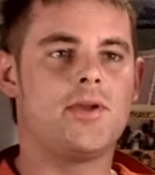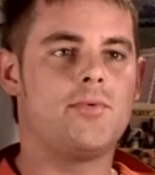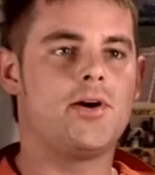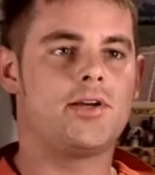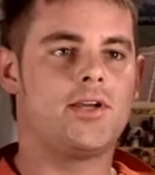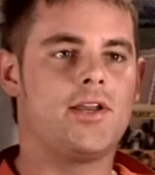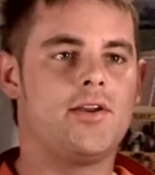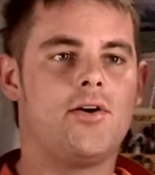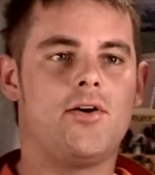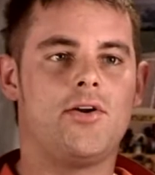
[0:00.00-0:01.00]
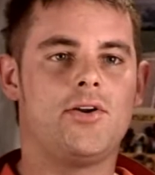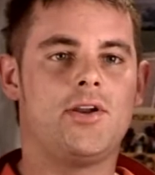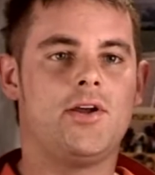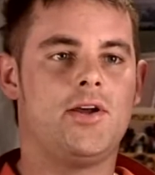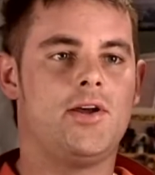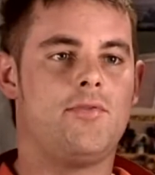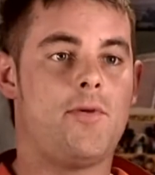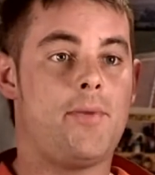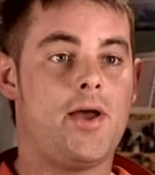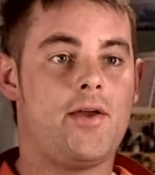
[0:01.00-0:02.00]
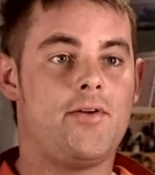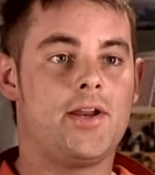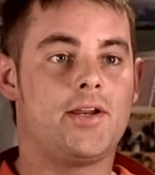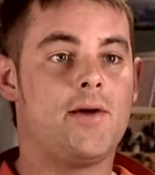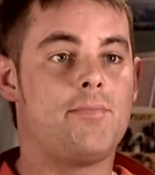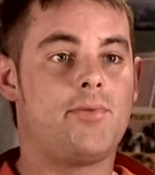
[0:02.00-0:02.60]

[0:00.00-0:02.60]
be working on repairing a